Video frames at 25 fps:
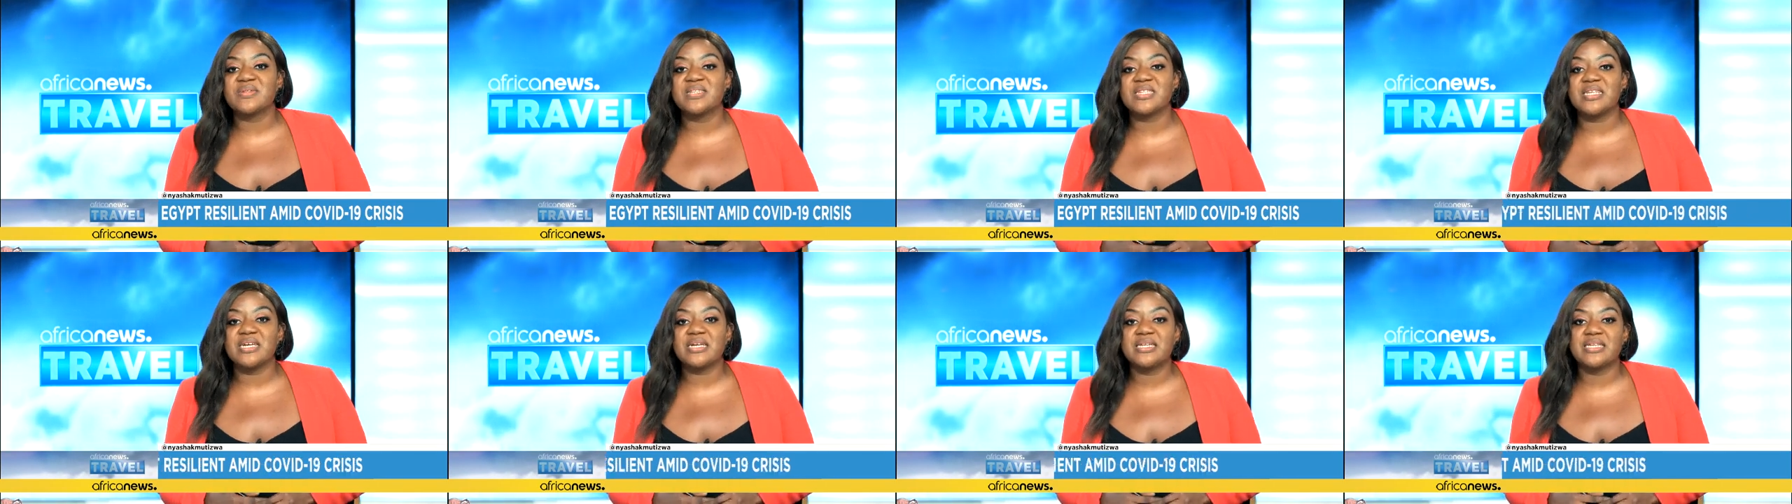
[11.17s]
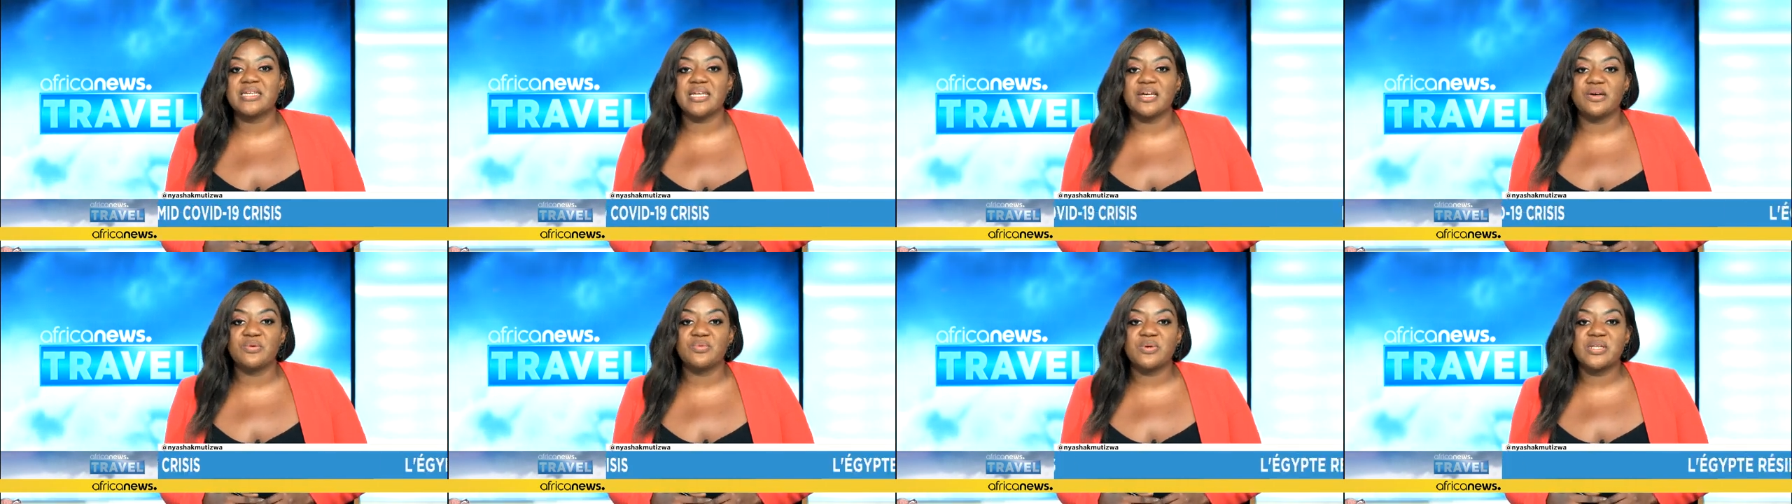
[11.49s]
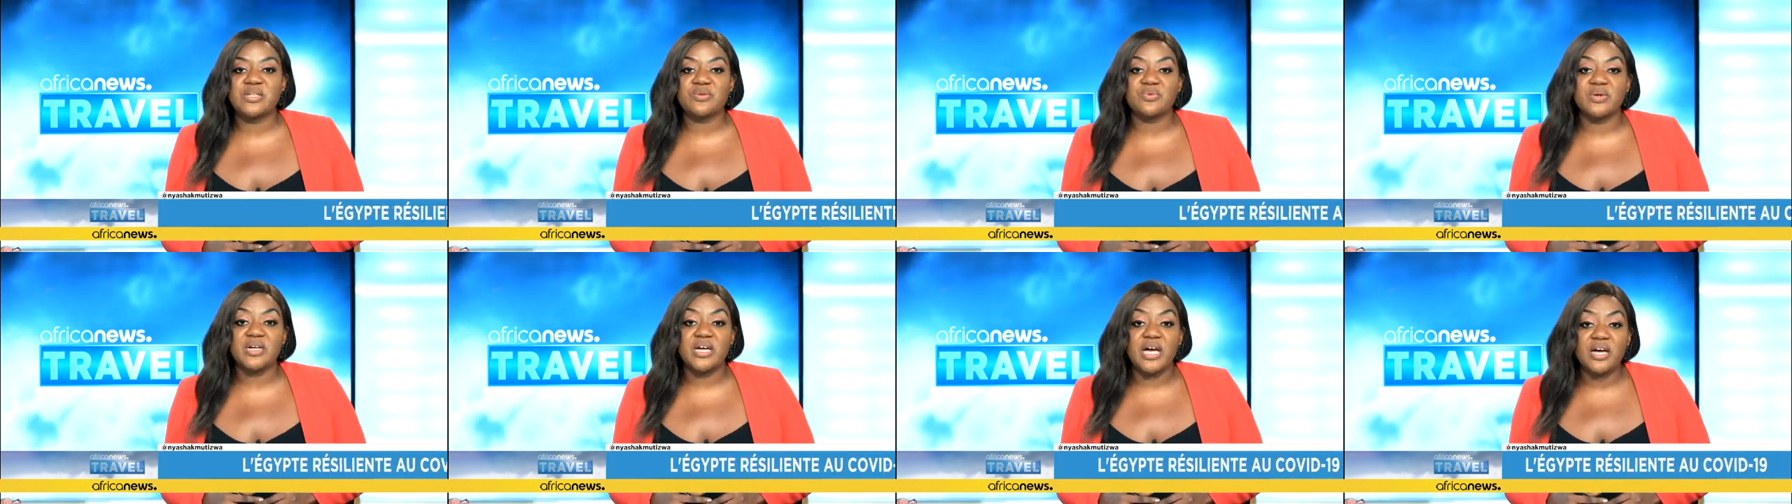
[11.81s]
sector
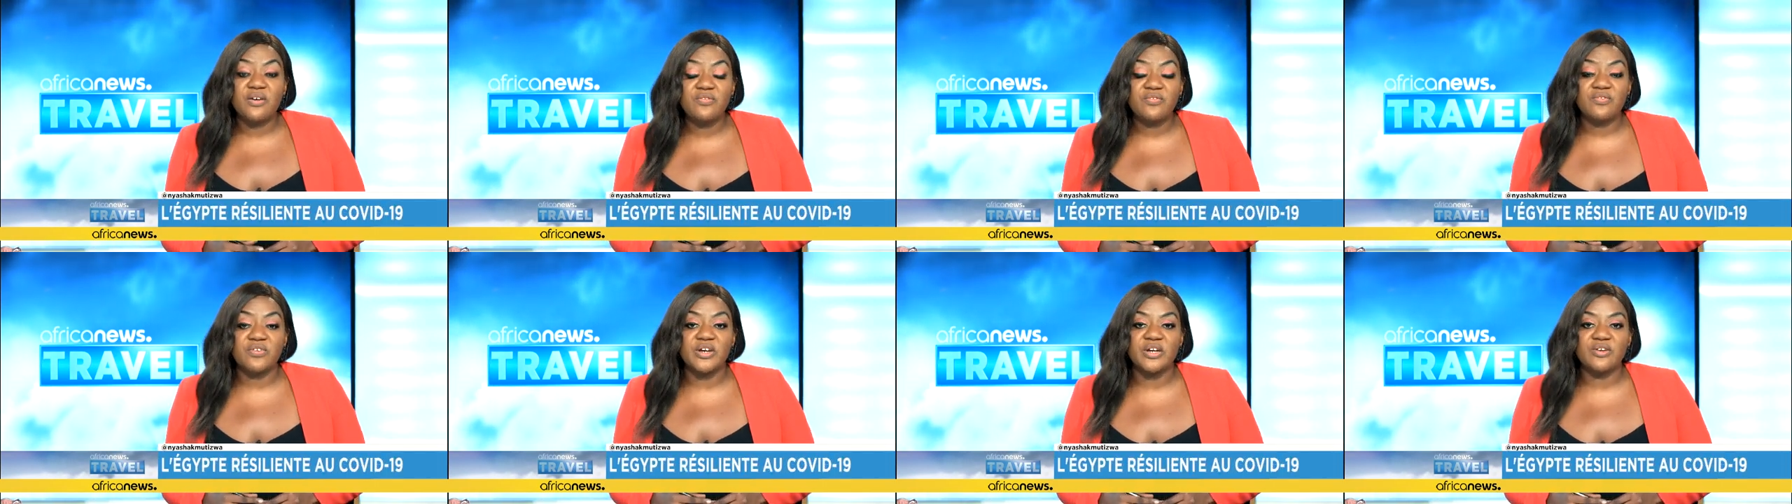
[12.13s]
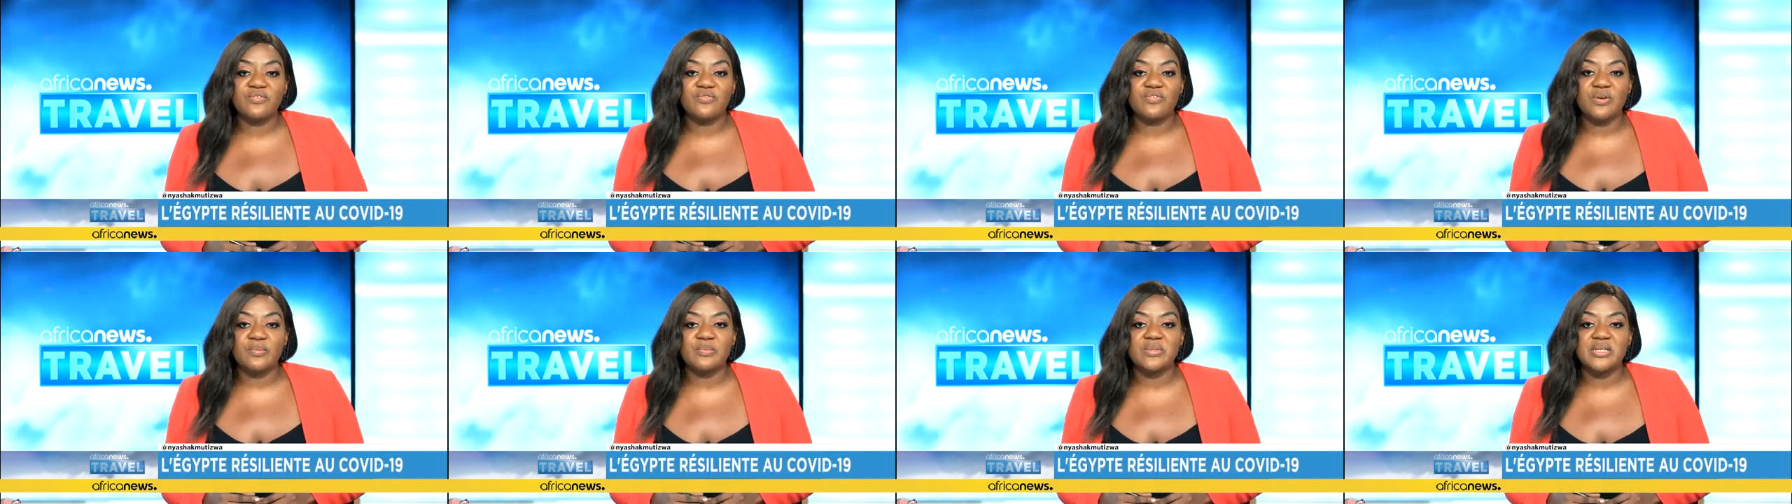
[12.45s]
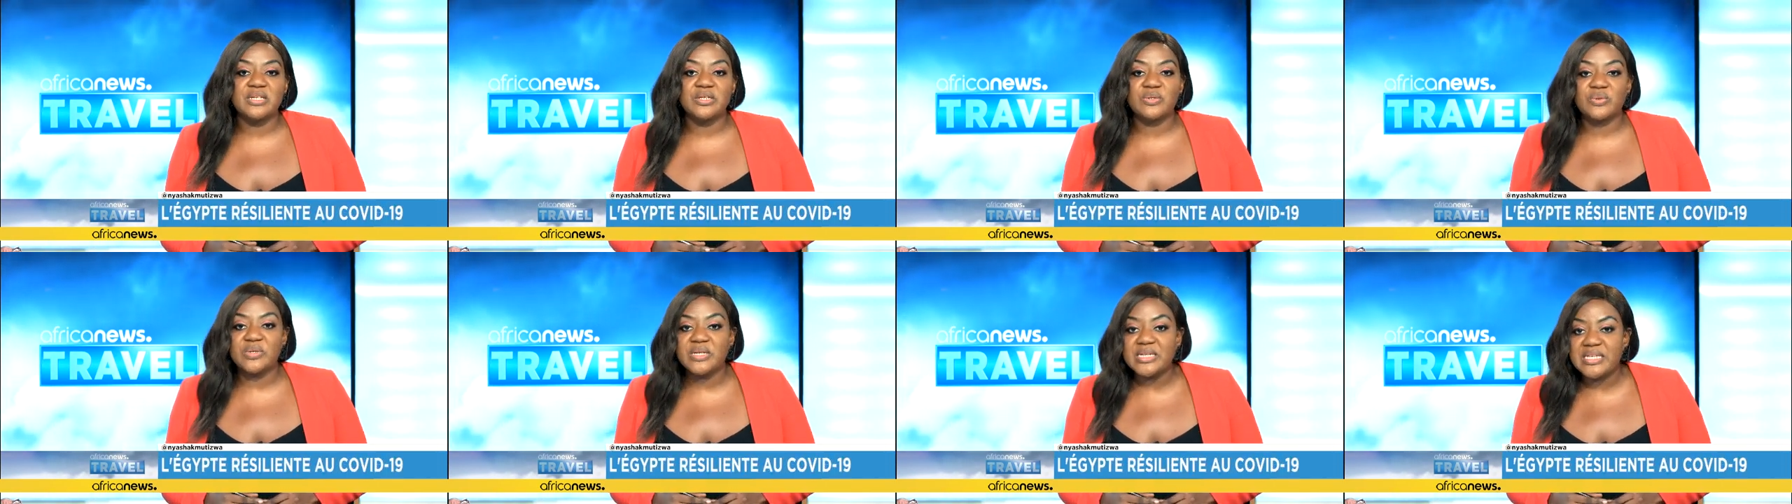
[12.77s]
was recovering from
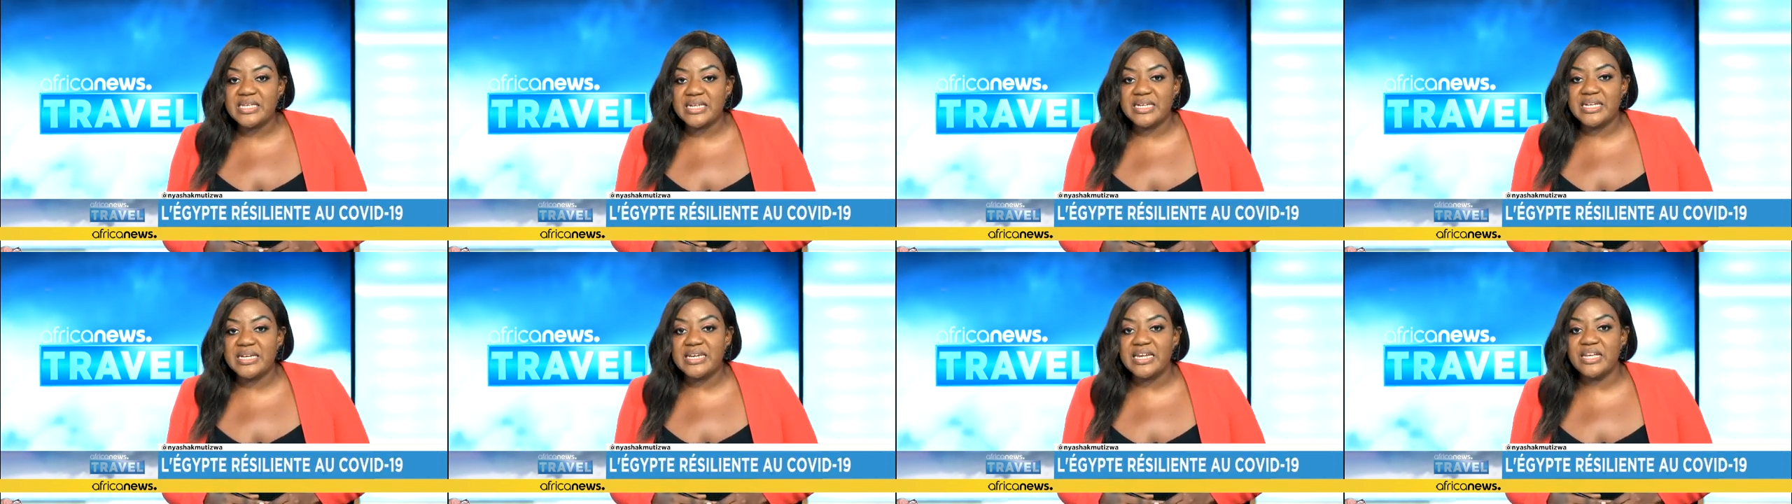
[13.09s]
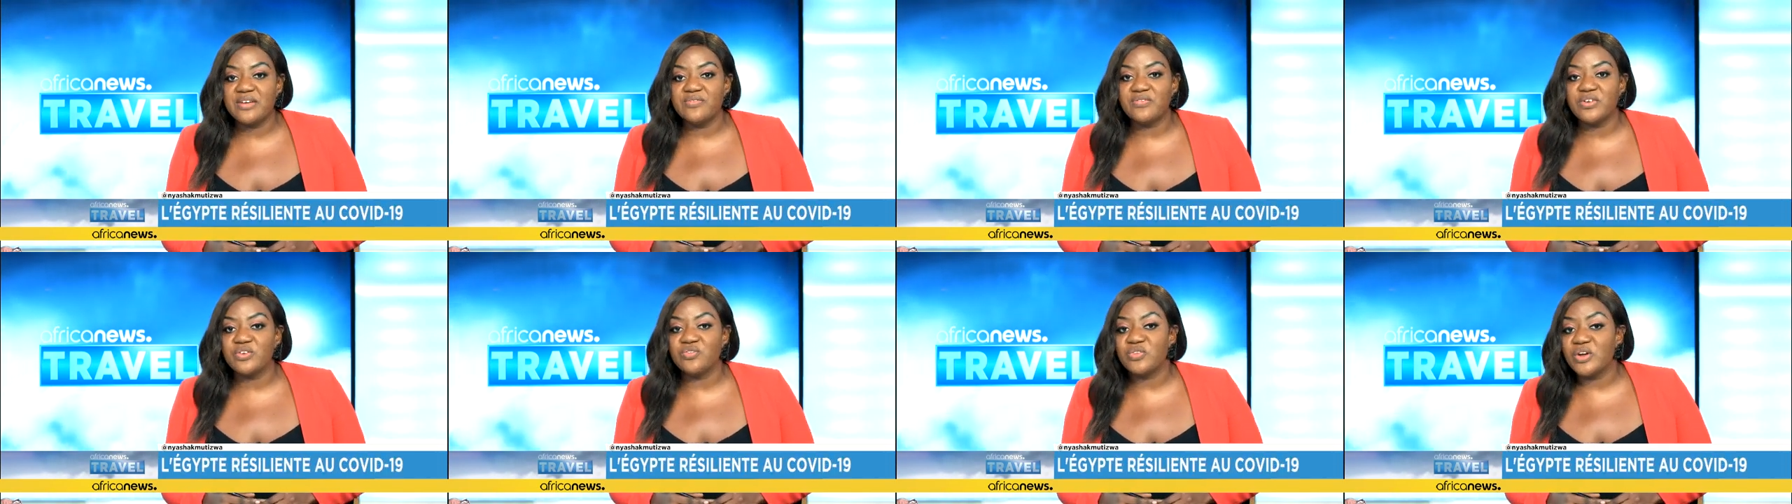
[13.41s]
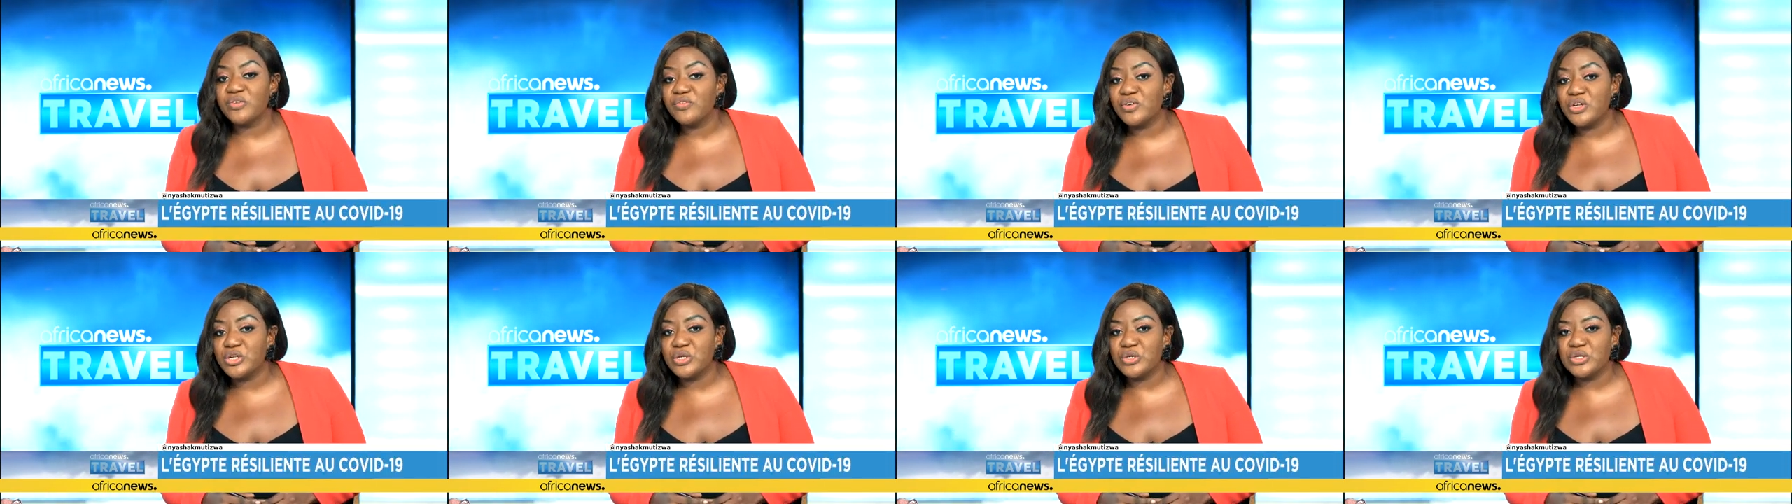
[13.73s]
the 2011
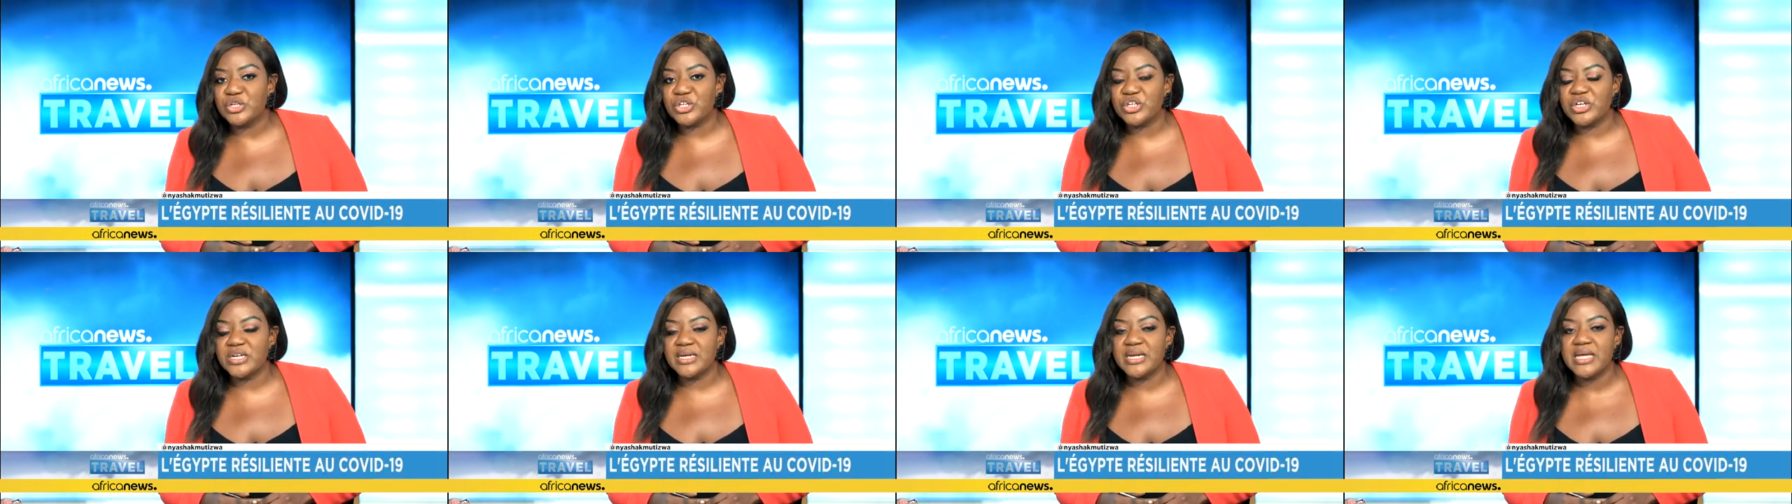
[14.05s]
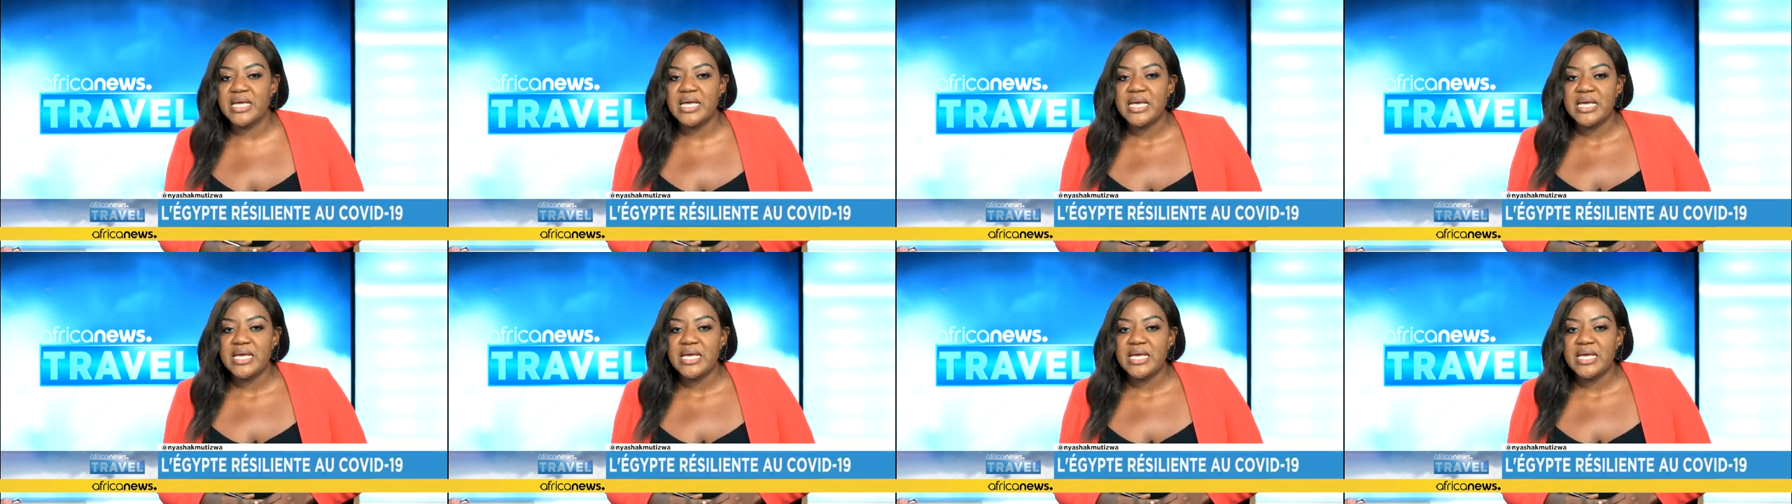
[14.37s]
revolution,